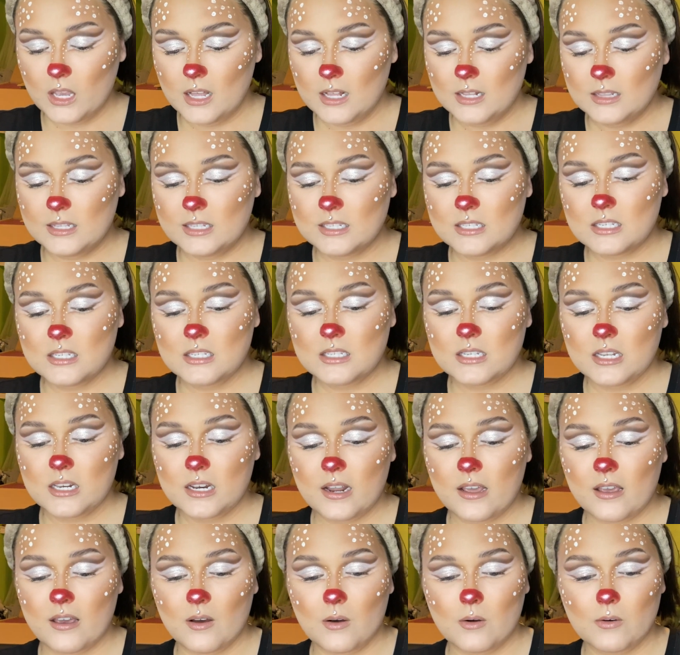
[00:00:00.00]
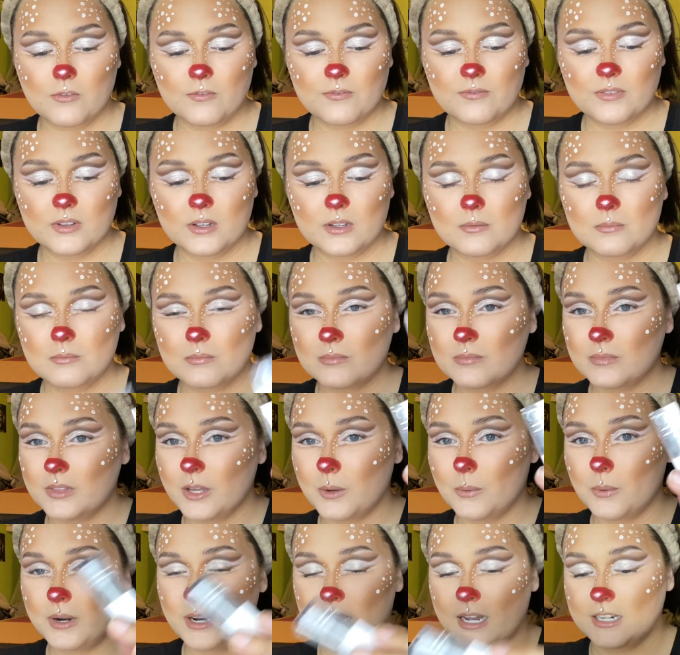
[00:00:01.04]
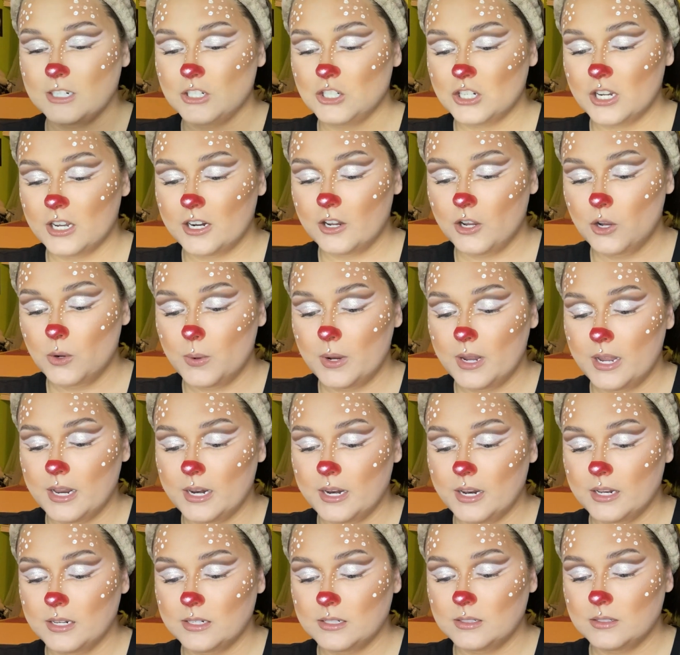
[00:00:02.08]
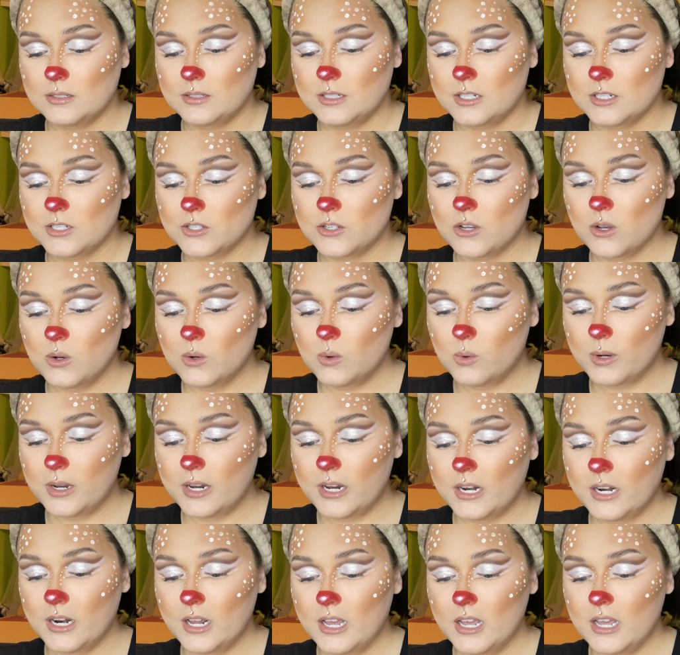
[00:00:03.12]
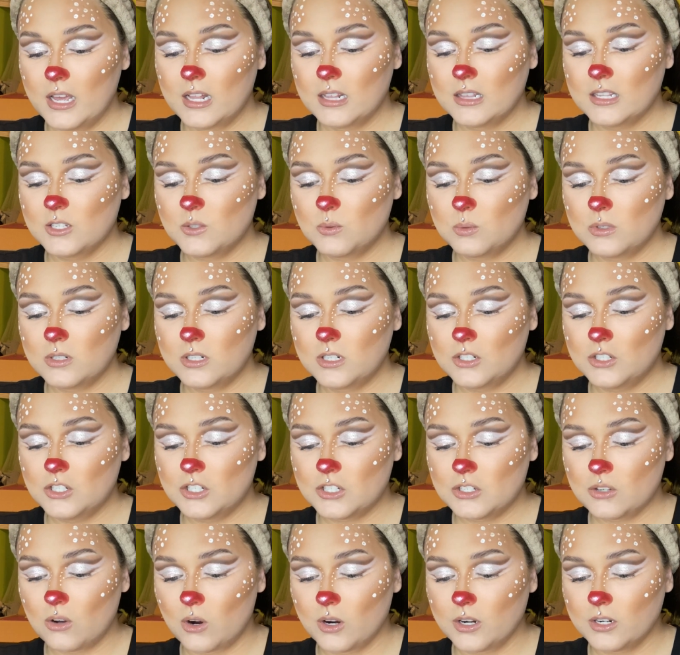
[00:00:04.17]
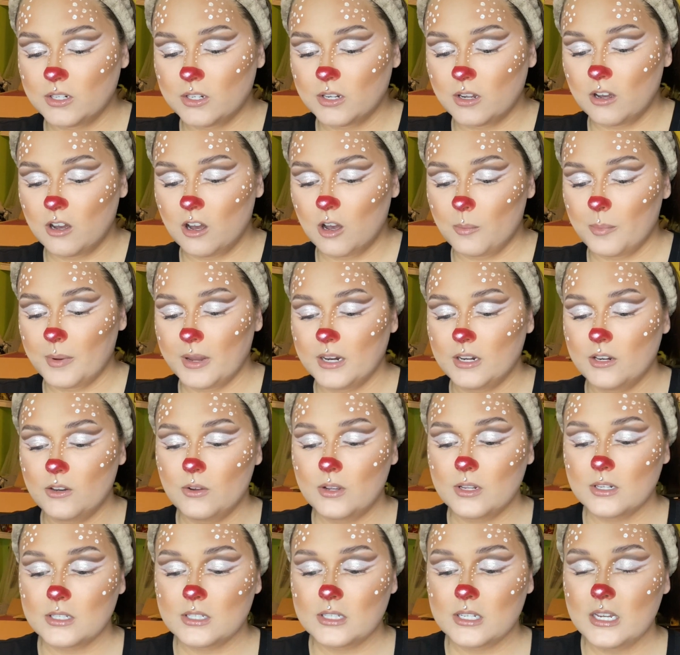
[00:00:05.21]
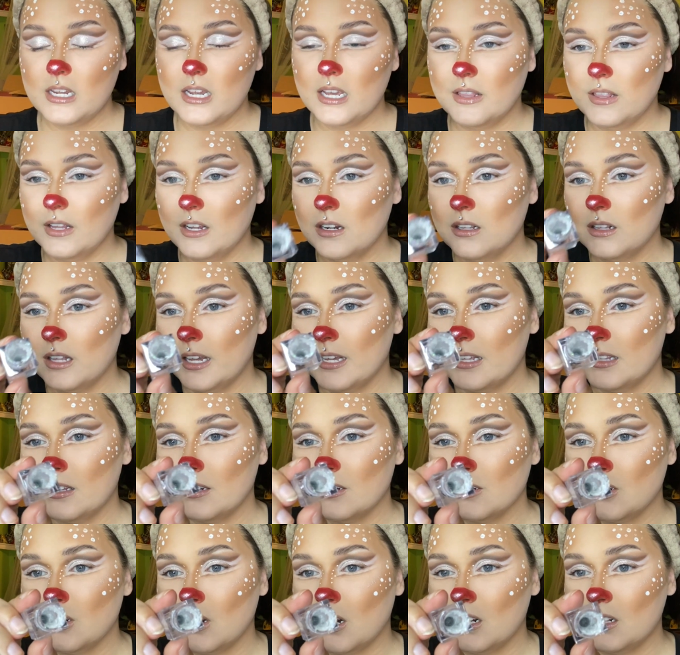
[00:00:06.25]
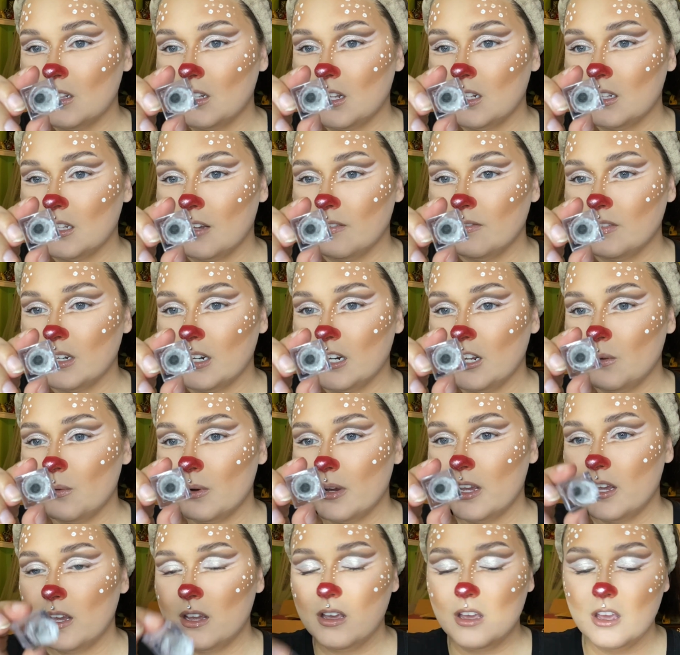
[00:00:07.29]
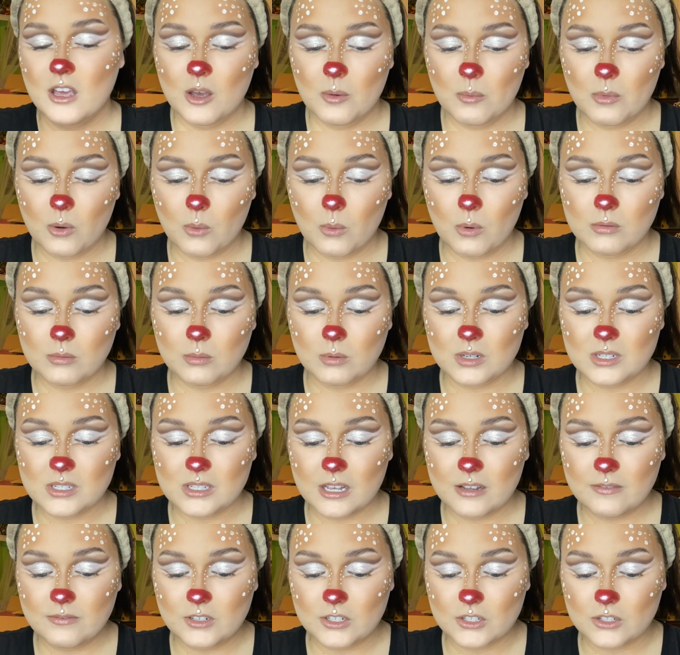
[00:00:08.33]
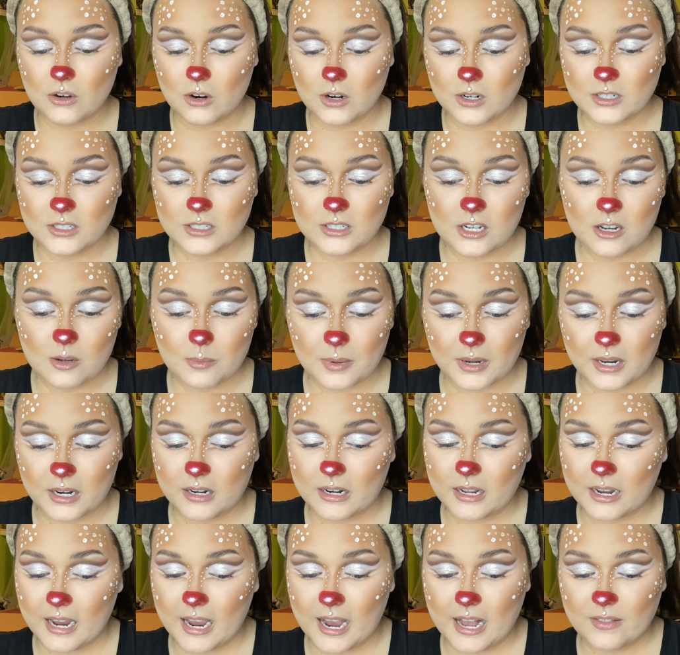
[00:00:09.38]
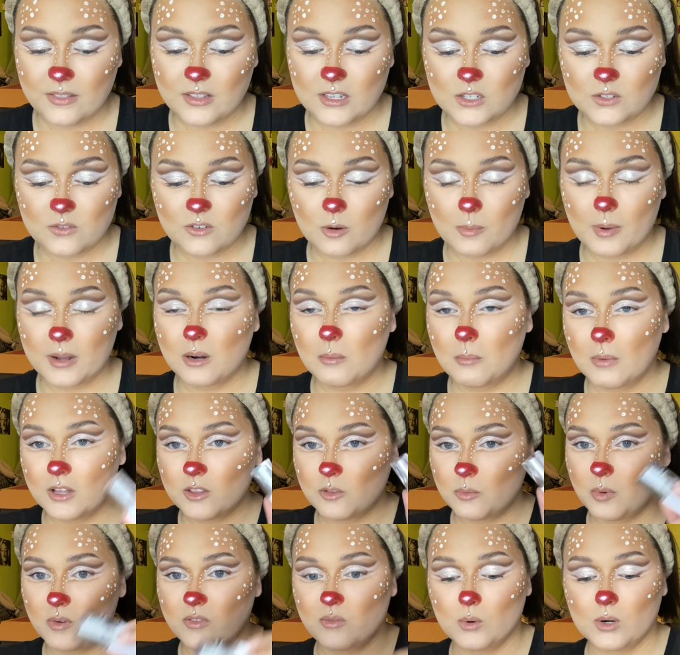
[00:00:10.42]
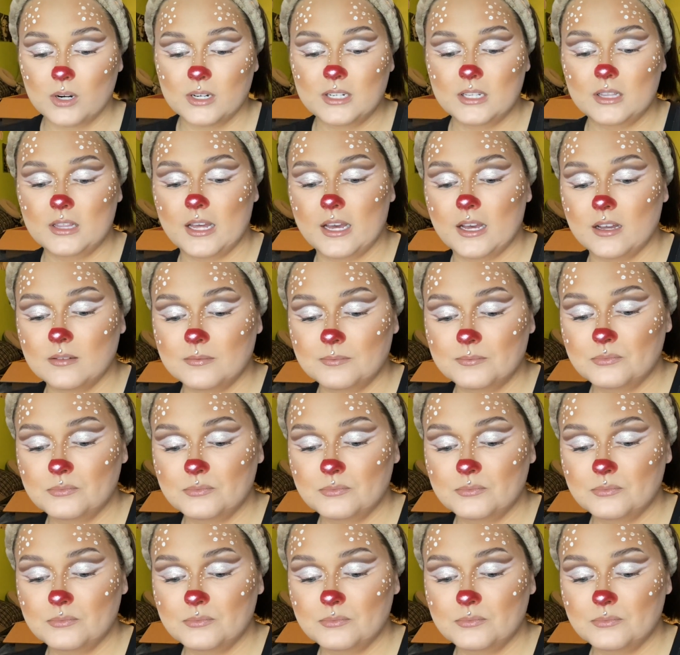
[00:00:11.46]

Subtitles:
This is an e.l.f. liquid eyeshadow in Disco Queen. This one, it just hardened up, and you can see in there, like, there's not a lot left anyway, but what was left just hardened up, and I had this for about a month before it did that.